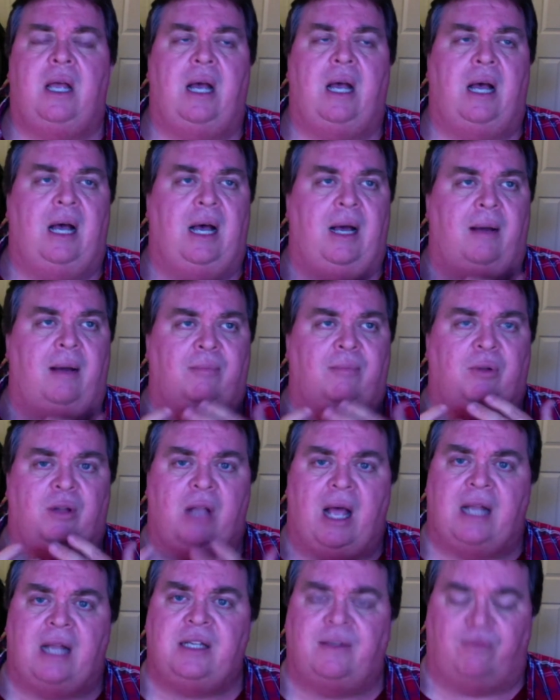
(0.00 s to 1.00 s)
um,
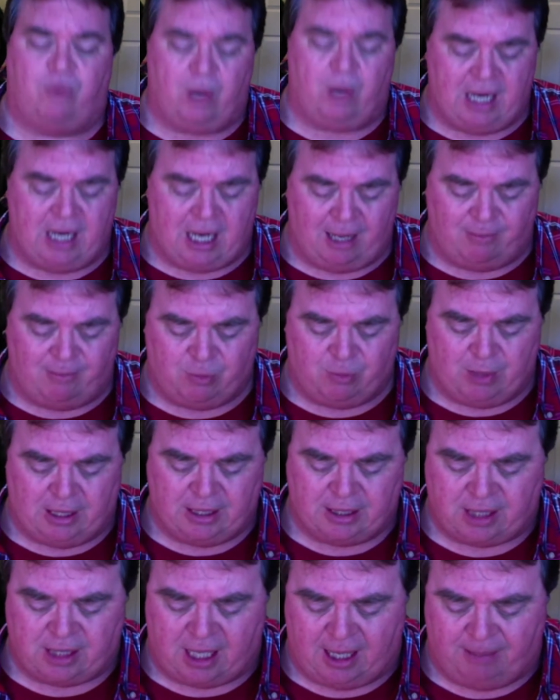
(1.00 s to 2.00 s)
lots of great albums around
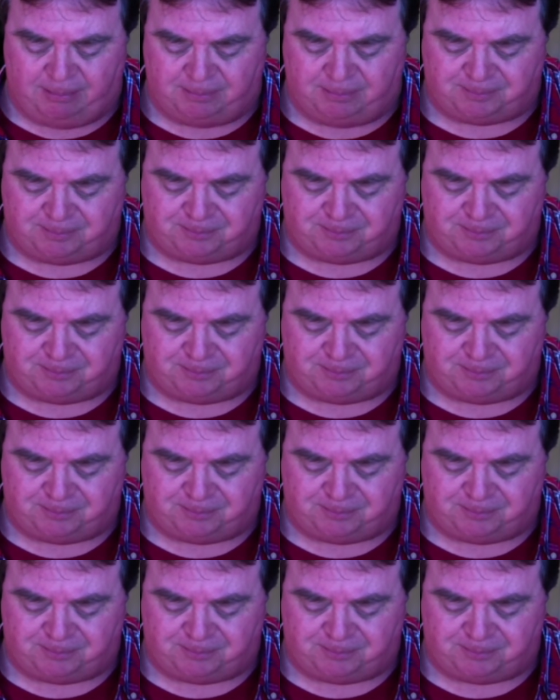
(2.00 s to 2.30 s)
this time.